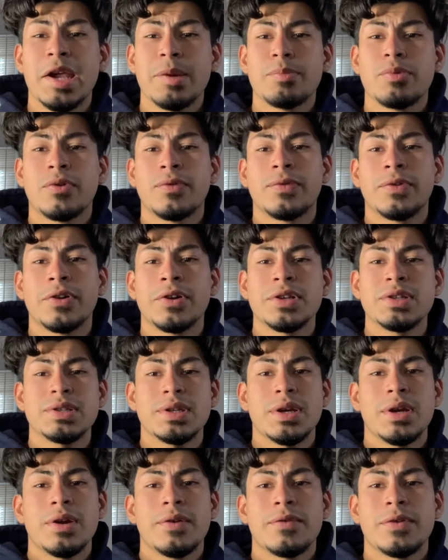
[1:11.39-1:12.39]
April
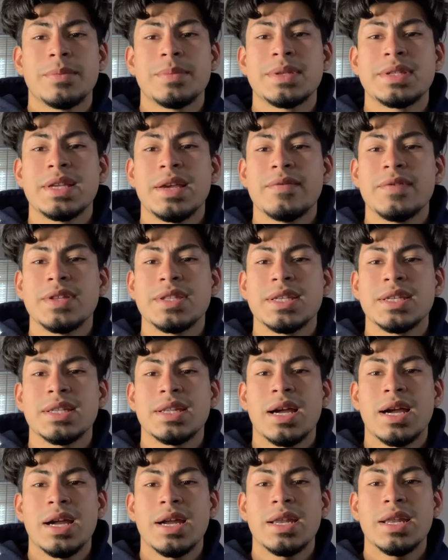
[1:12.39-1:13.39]
1st from 7 to
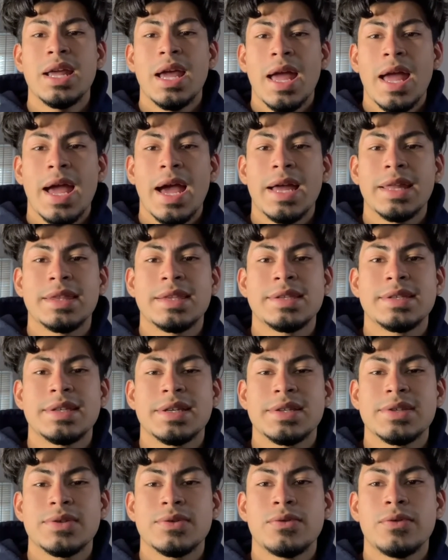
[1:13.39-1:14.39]
9 at the
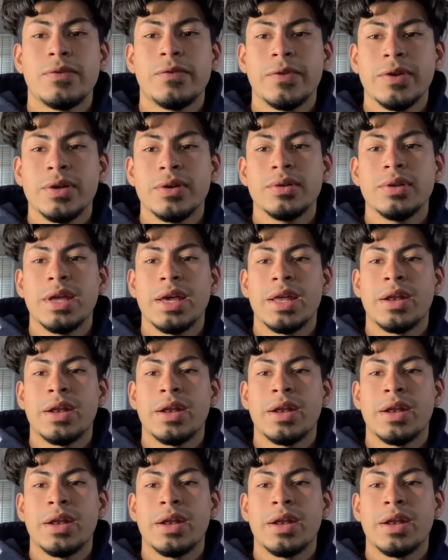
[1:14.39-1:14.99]
6 school field,